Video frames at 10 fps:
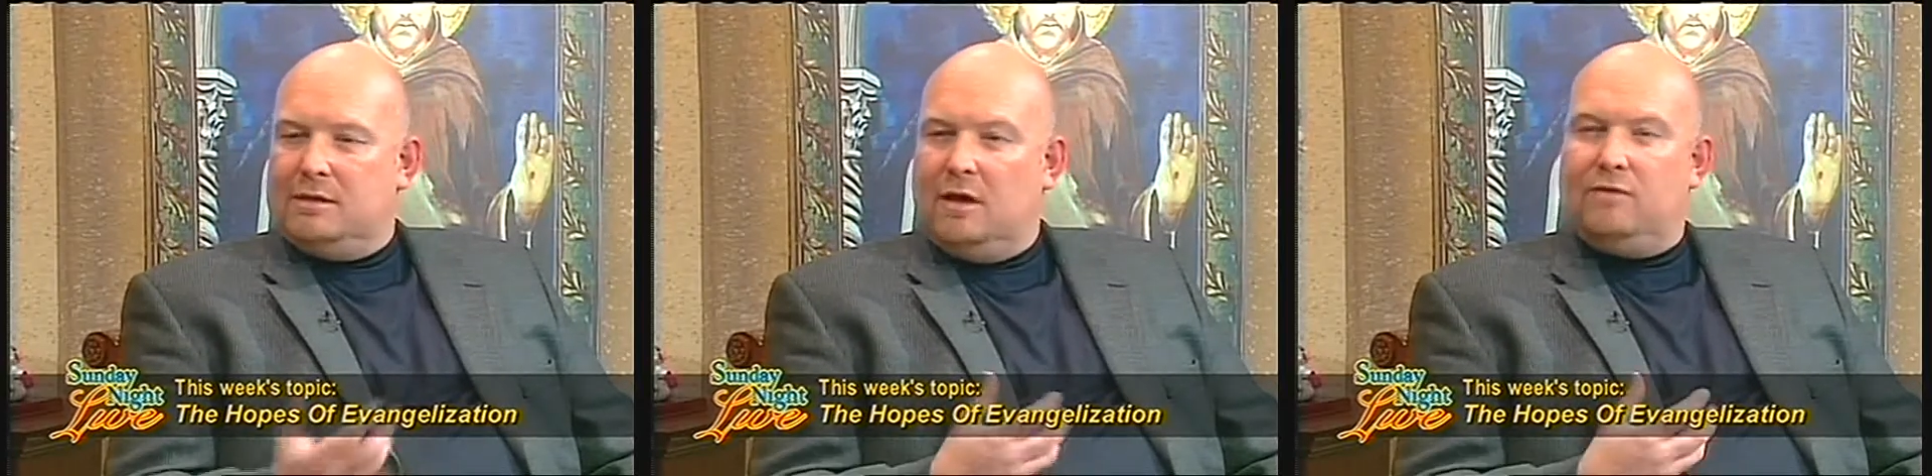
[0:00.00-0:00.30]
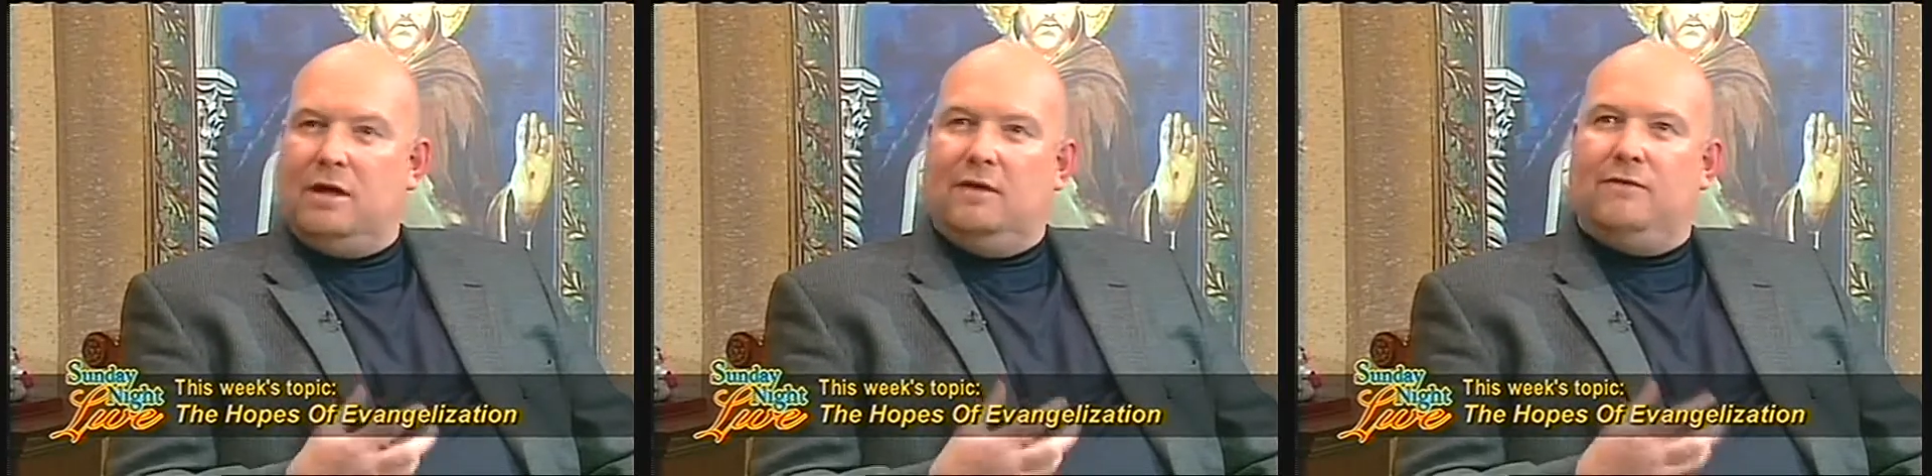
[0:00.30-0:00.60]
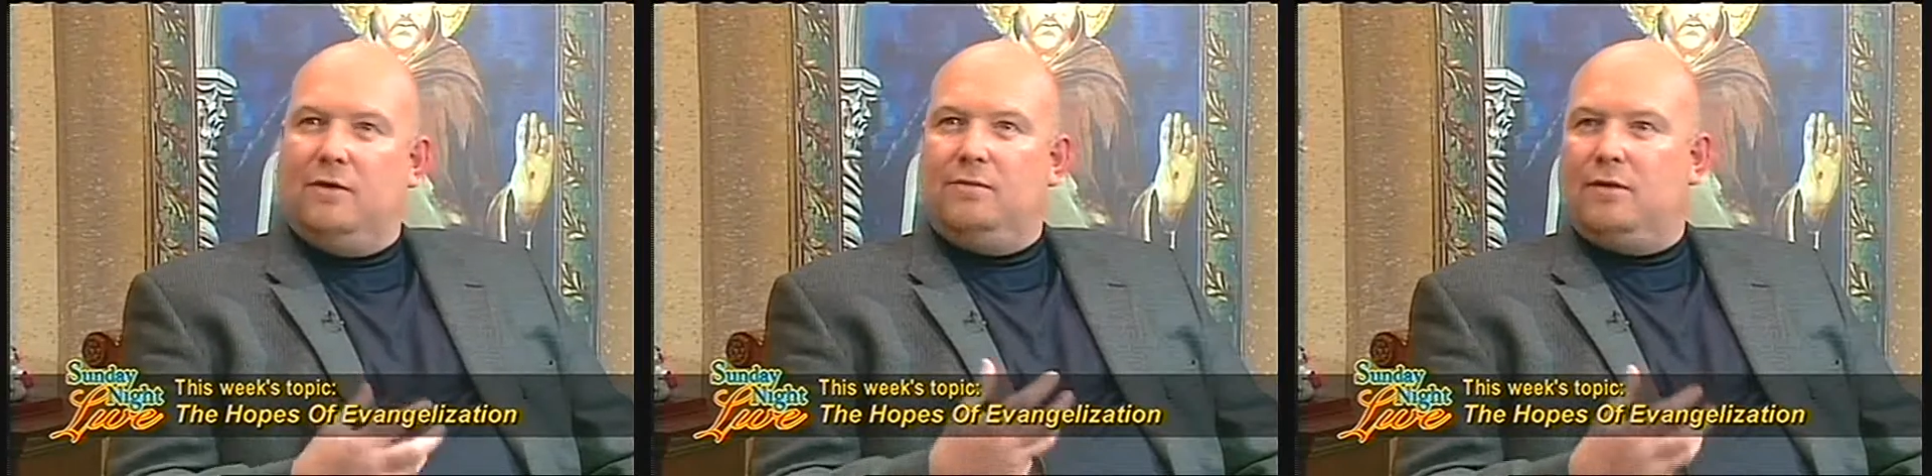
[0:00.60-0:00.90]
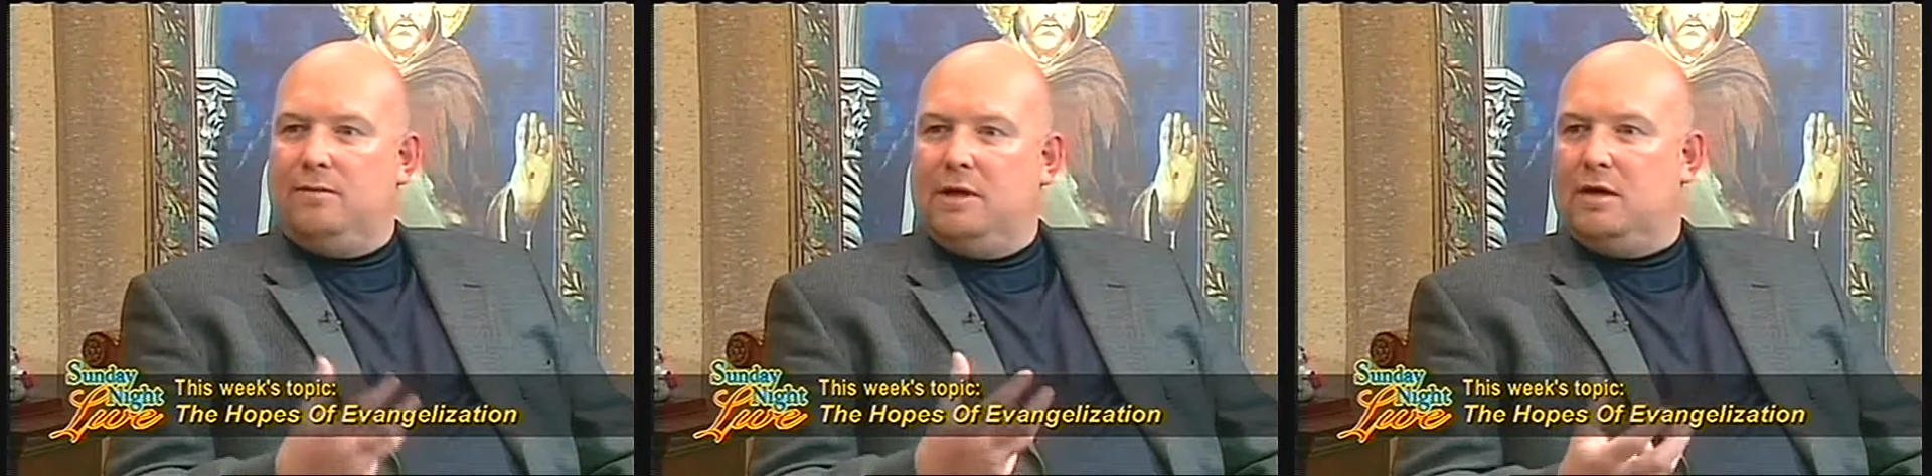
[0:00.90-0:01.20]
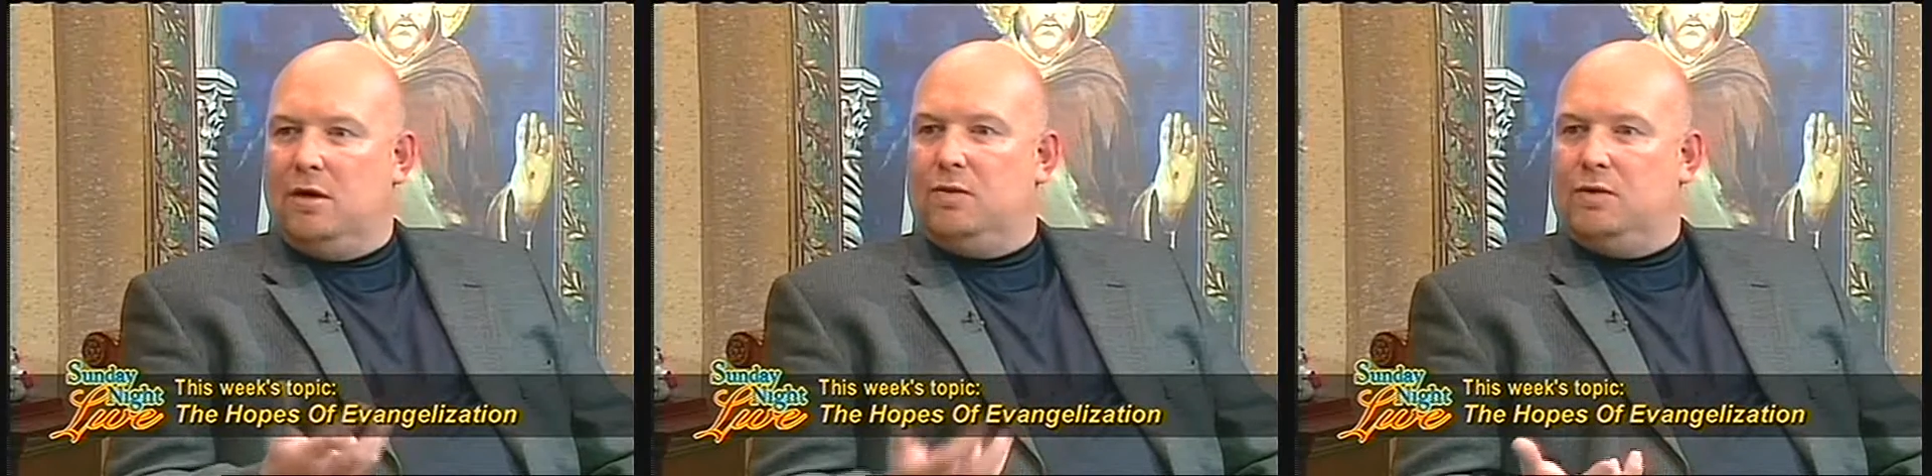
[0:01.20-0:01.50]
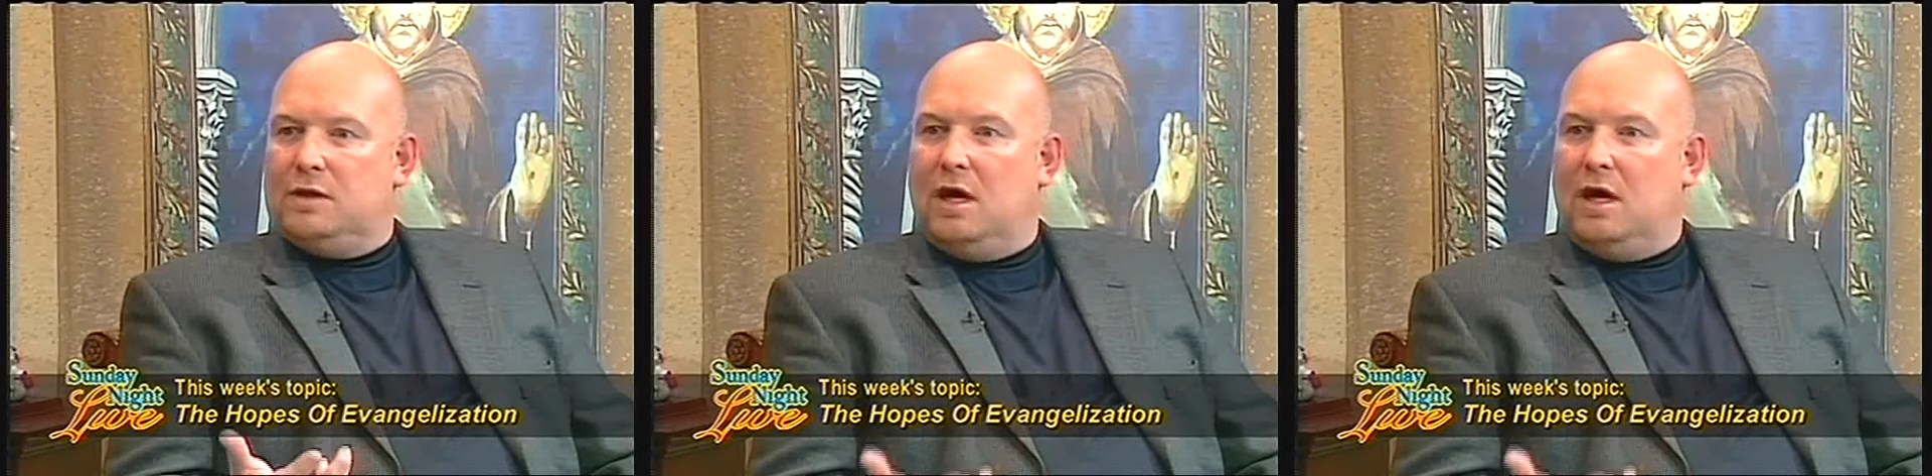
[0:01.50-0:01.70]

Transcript: because I really felt probably God was